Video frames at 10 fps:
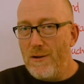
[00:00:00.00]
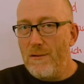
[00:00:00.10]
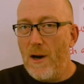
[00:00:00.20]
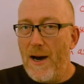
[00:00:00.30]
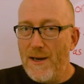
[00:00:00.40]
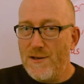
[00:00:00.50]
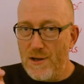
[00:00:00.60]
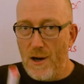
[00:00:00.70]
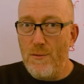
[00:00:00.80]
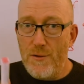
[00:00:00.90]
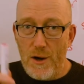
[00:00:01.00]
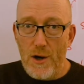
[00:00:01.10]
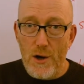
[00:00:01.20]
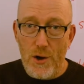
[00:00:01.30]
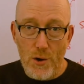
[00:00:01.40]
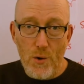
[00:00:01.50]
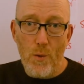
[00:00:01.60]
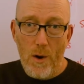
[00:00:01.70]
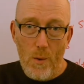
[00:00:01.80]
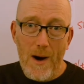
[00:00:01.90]
you guys know the who,
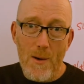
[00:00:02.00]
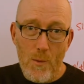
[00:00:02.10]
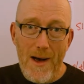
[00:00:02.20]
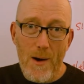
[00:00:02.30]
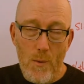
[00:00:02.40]
what, why, where,